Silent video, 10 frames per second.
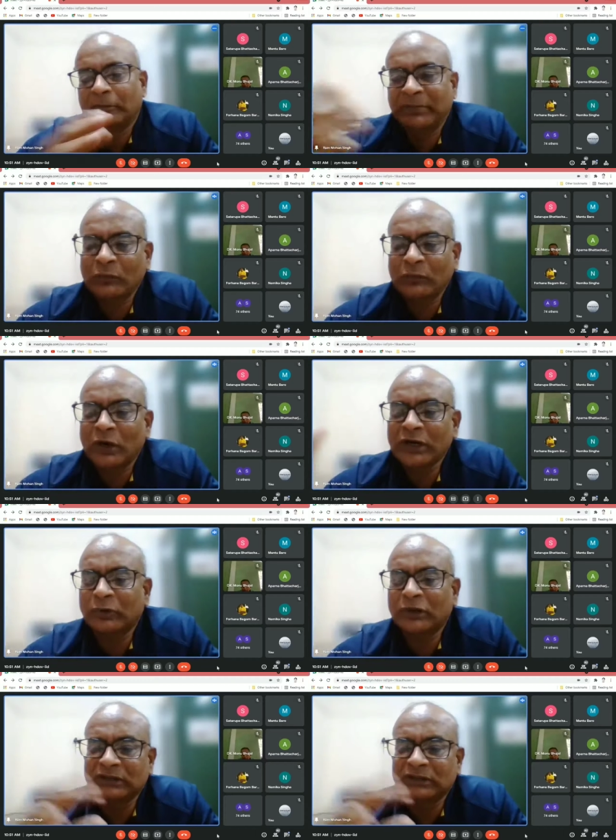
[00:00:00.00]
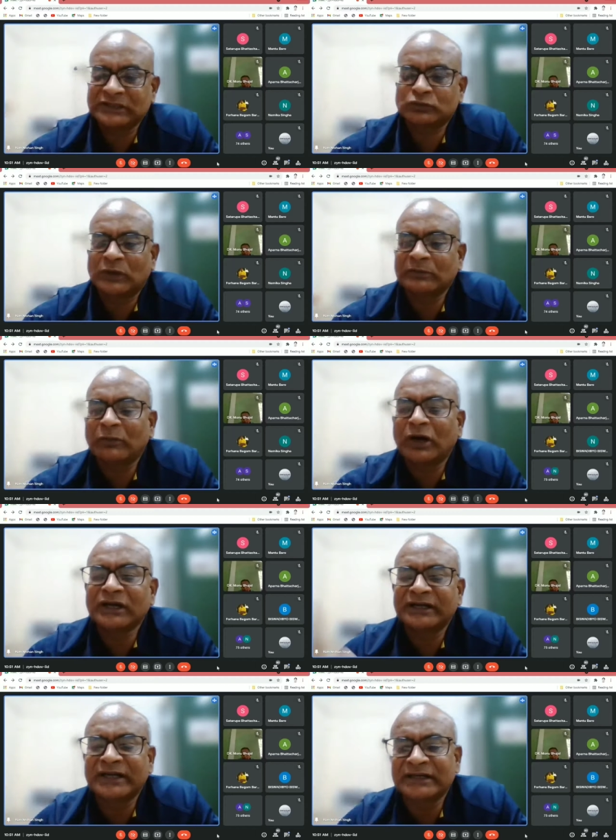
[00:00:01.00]
Play volleyball, just one ball,
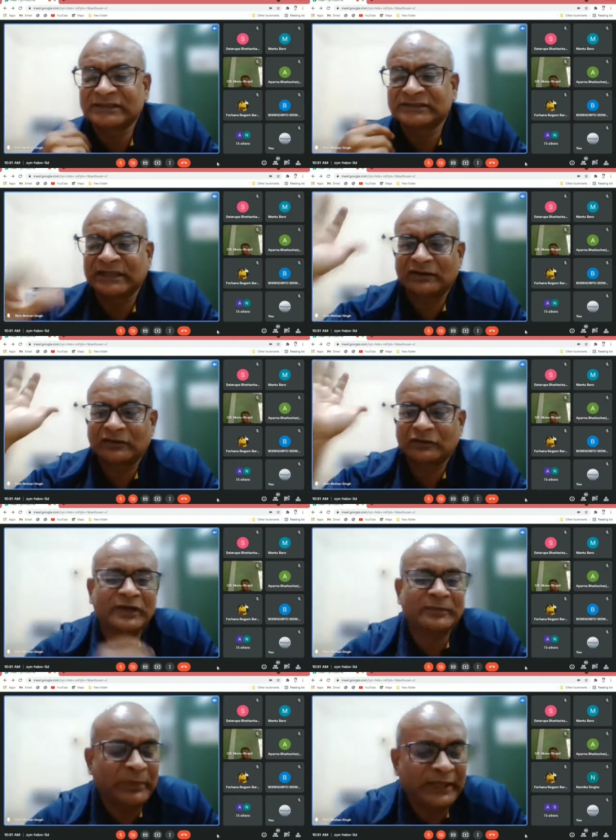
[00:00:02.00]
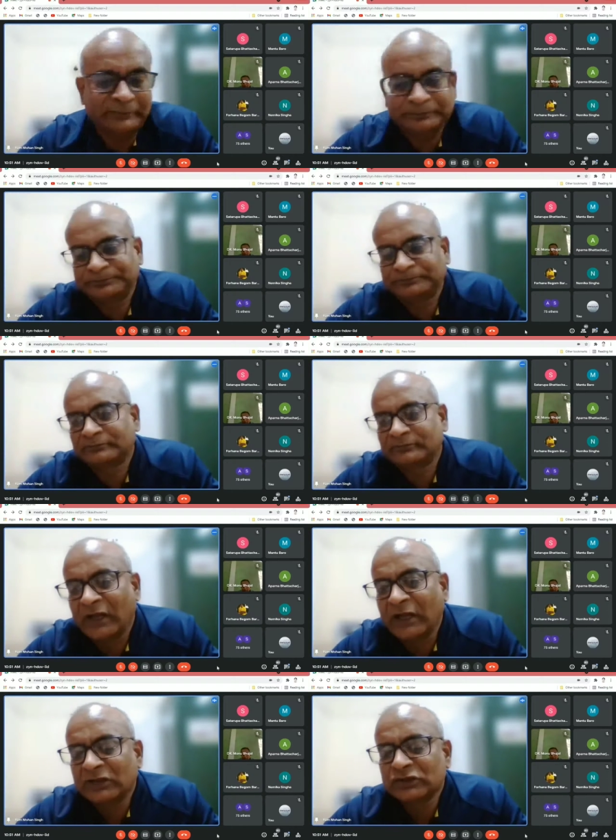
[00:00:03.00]
the net is there, go and play.
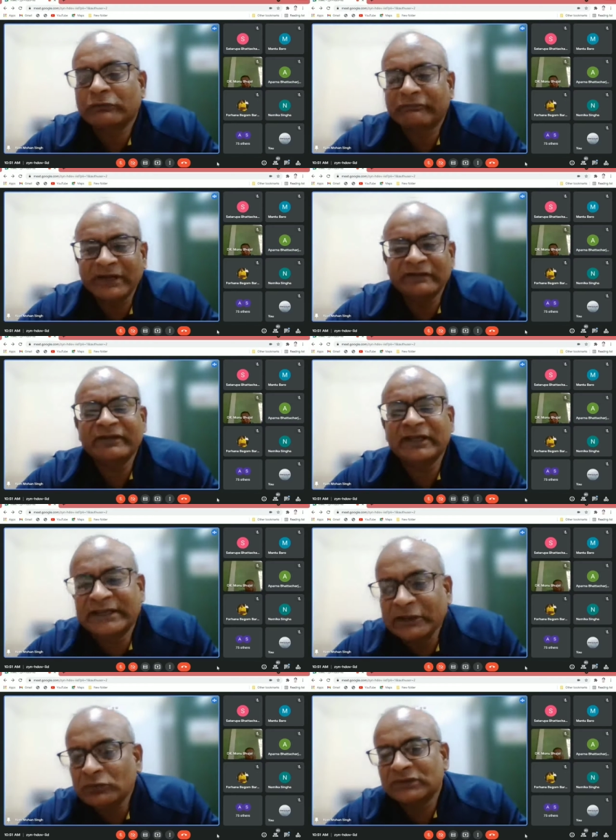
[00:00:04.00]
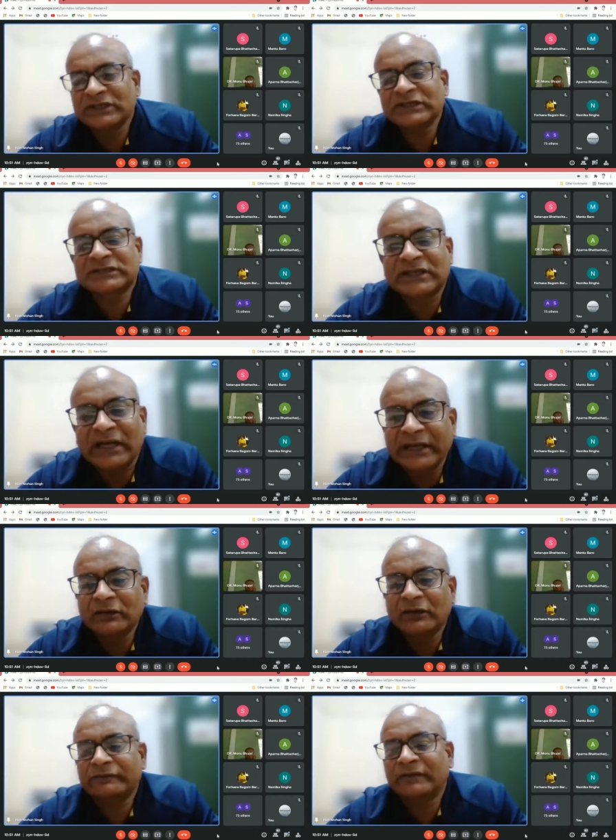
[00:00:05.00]
So when we give this
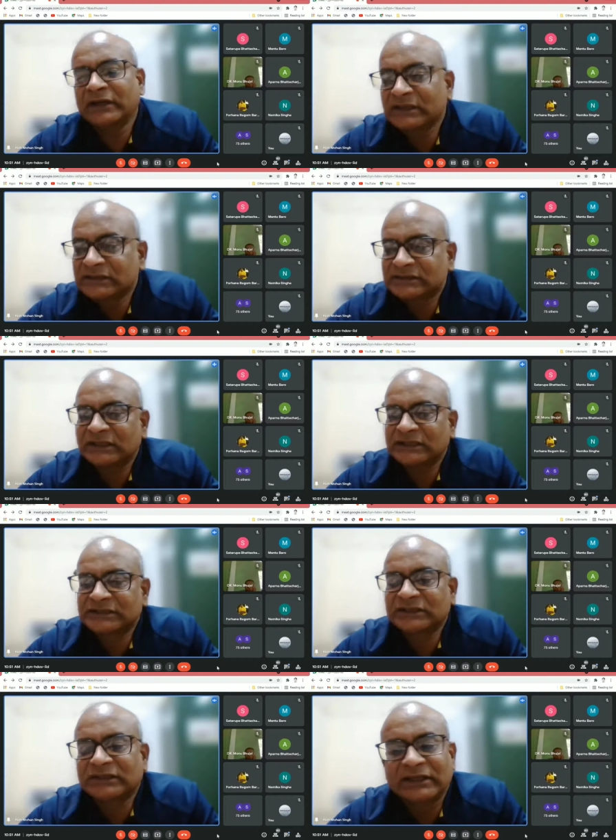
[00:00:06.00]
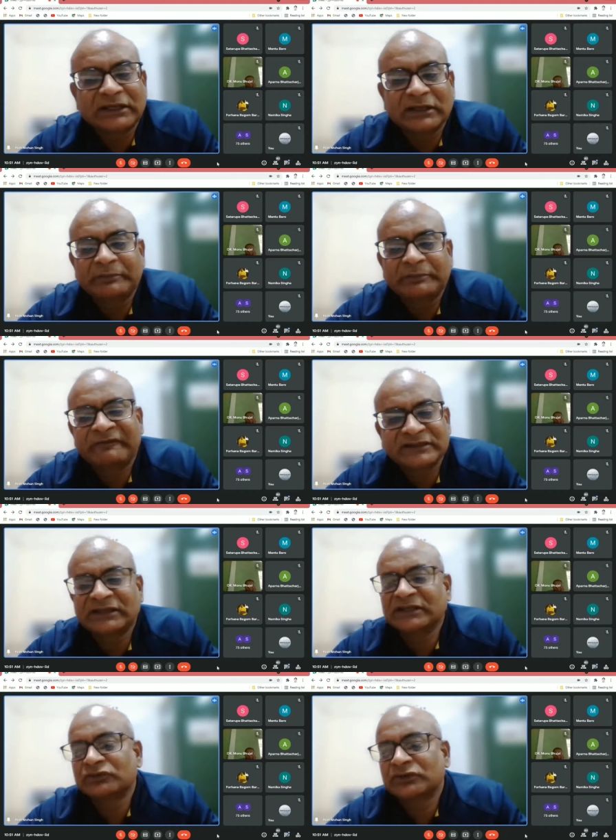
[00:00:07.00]
kind of an instruction in a
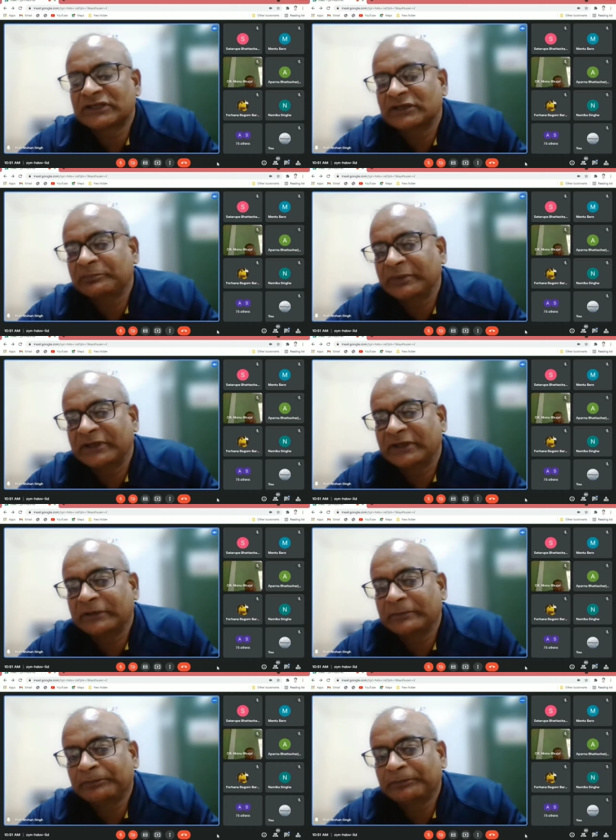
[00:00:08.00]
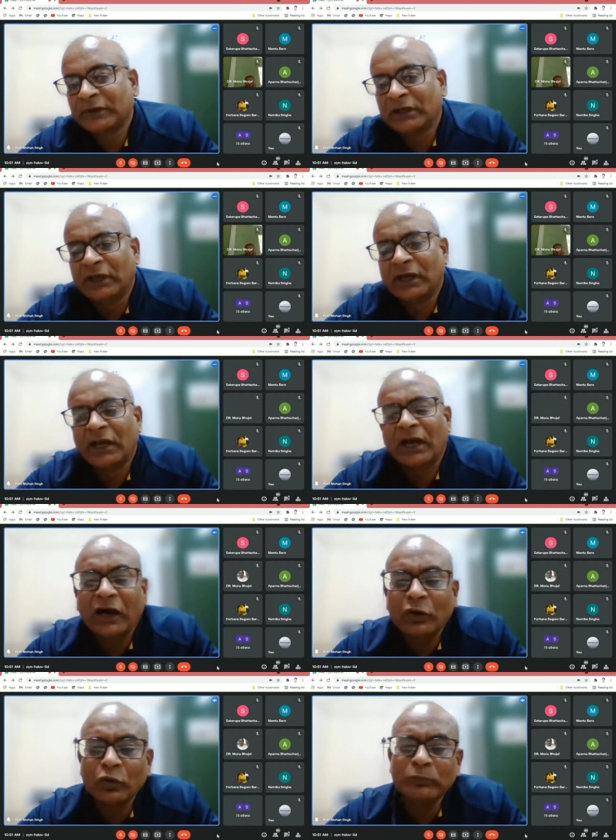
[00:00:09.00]
physical education period,
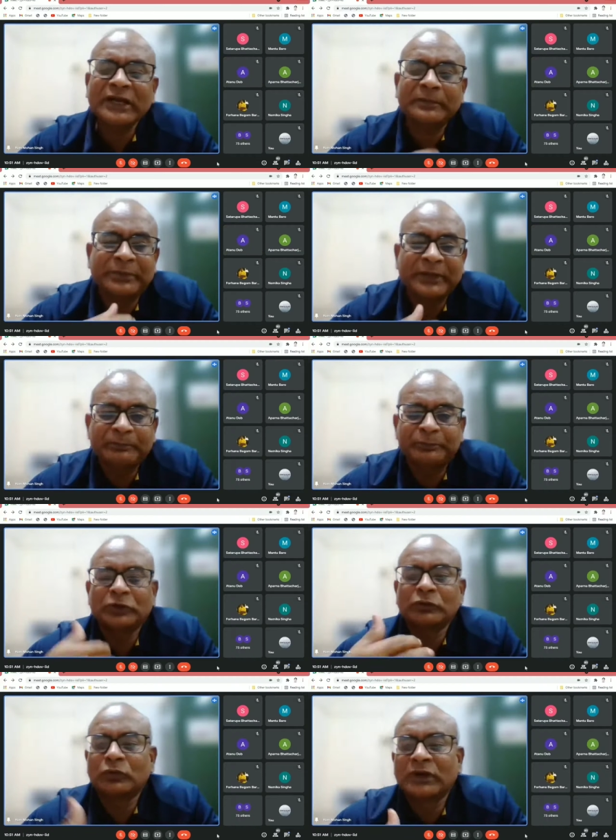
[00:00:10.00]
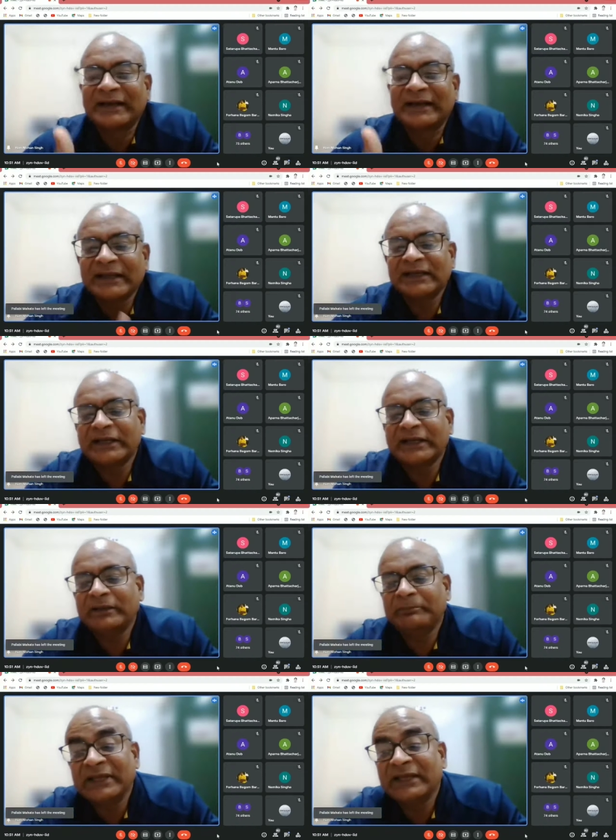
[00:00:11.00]
how many people would
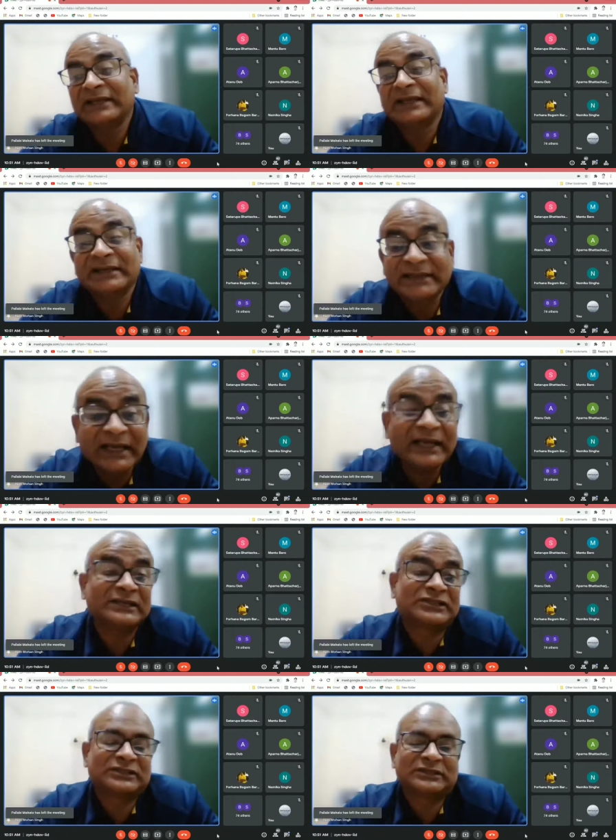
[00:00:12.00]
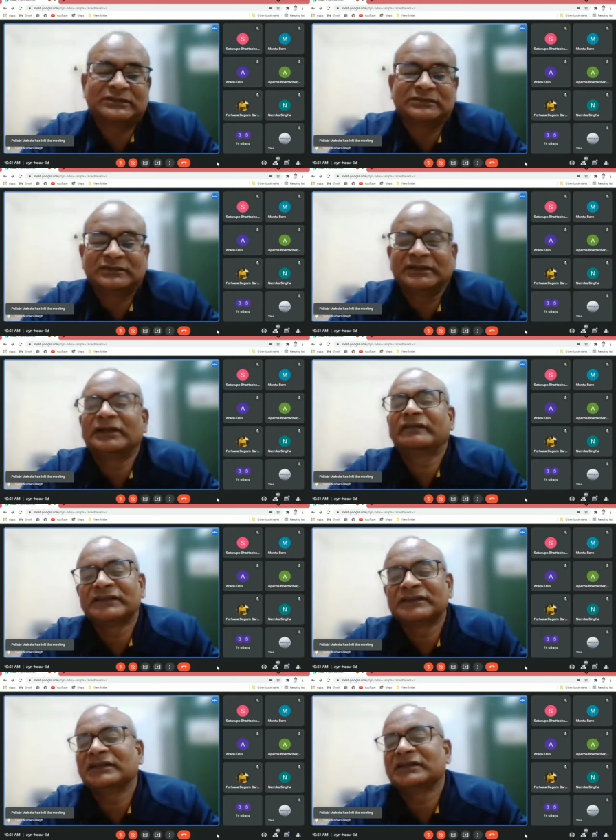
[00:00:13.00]
really be engaged in
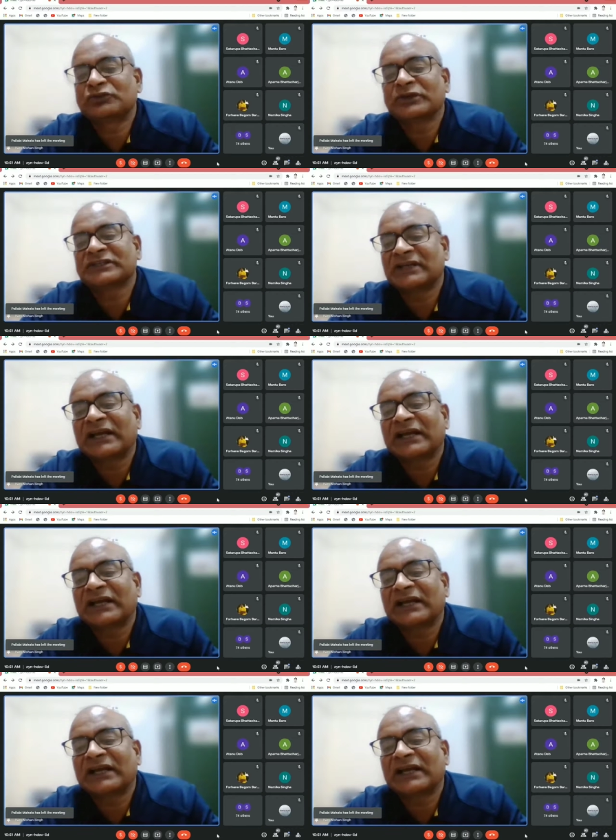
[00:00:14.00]
physical education